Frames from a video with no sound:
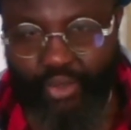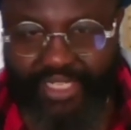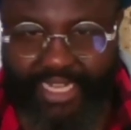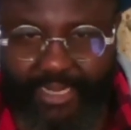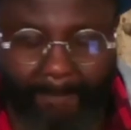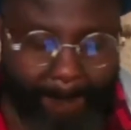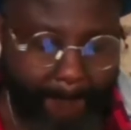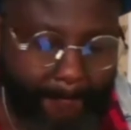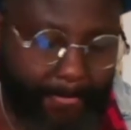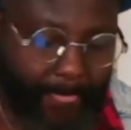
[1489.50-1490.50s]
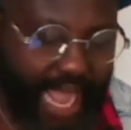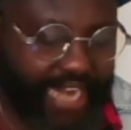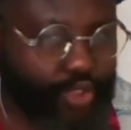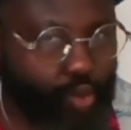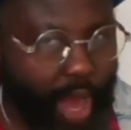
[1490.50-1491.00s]
You see,
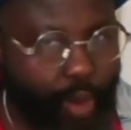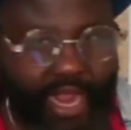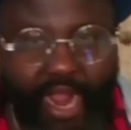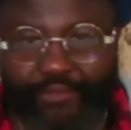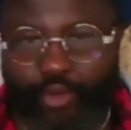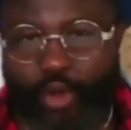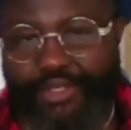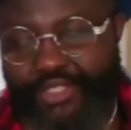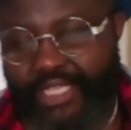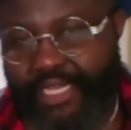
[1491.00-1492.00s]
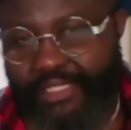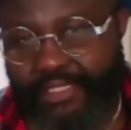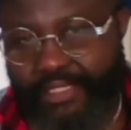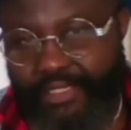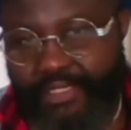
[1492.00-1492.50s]
that is why we have to
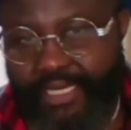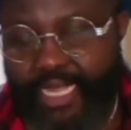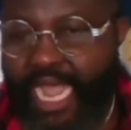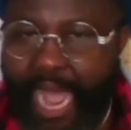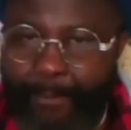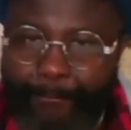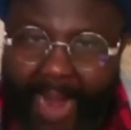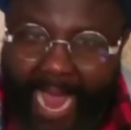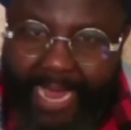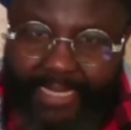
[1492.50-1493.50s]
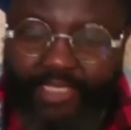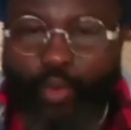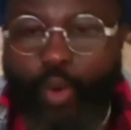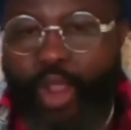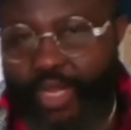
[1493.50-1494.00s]
understand our minds
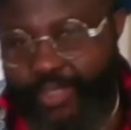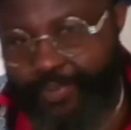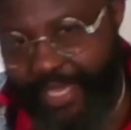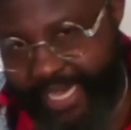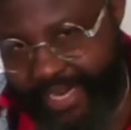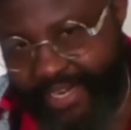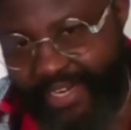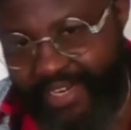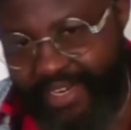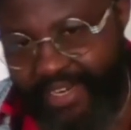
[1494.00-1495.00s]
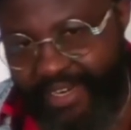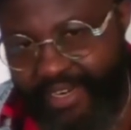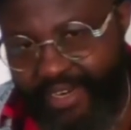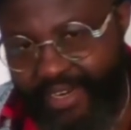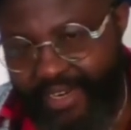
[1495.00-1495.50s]
the way we speak.
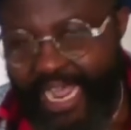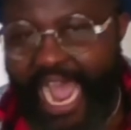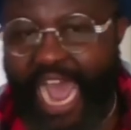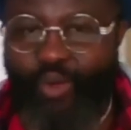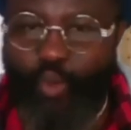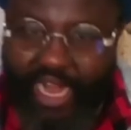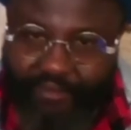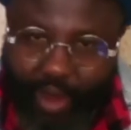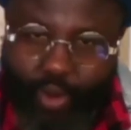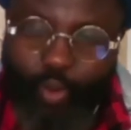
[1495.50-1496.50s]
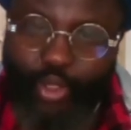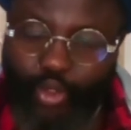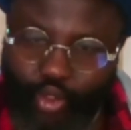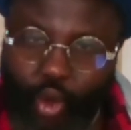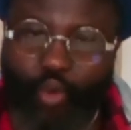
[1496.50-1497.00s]
And whenever we
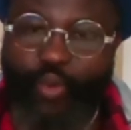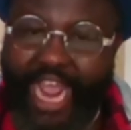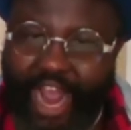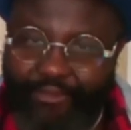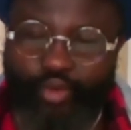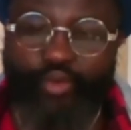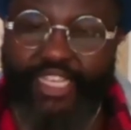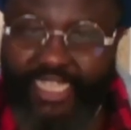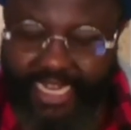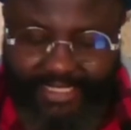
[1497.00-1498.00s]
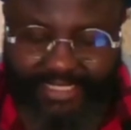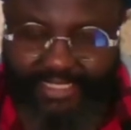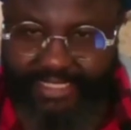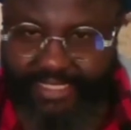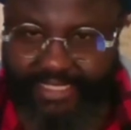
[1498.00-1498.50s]
want to talk, we have to reason
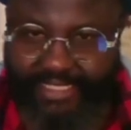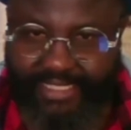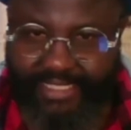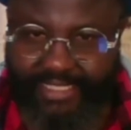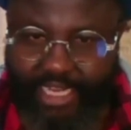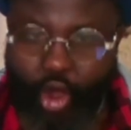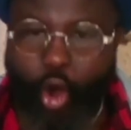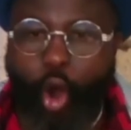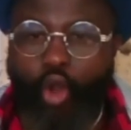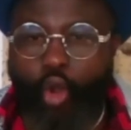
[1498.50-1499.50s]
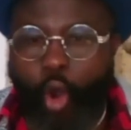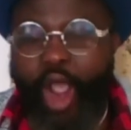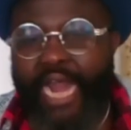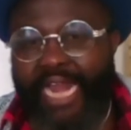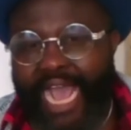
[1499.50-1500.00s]
it. Or
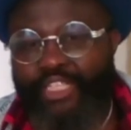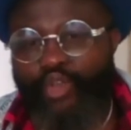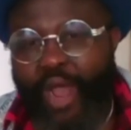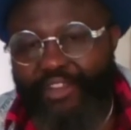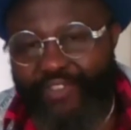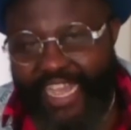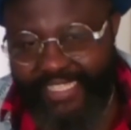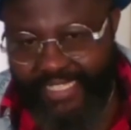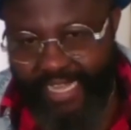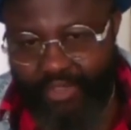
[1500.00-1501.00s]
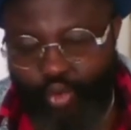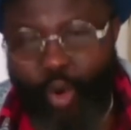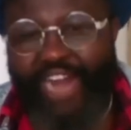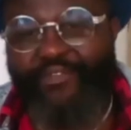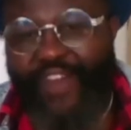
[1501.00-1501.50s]
go and ask your advisor
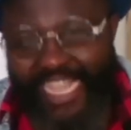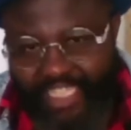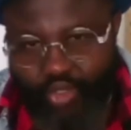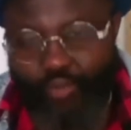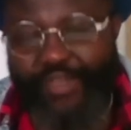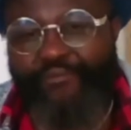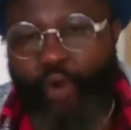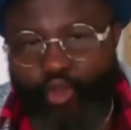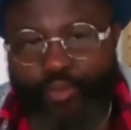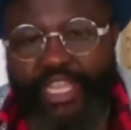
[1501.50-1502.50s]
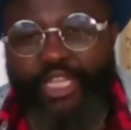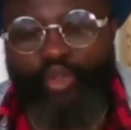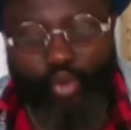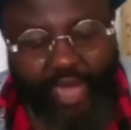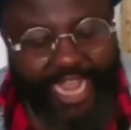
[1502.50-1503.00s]
to advise you before you
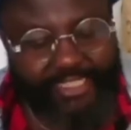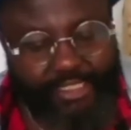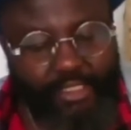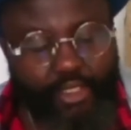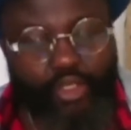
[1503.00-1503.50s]
begin to write